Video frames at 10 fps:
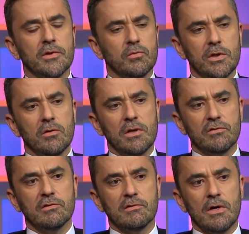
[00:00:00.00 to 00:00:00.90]
that we don't
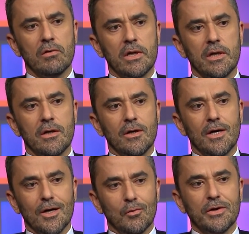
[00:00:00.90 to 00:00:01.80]
necessarily
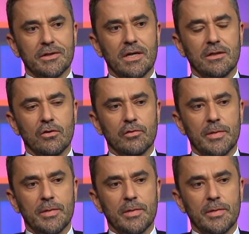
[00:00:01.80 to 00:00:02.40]
want to hand over power.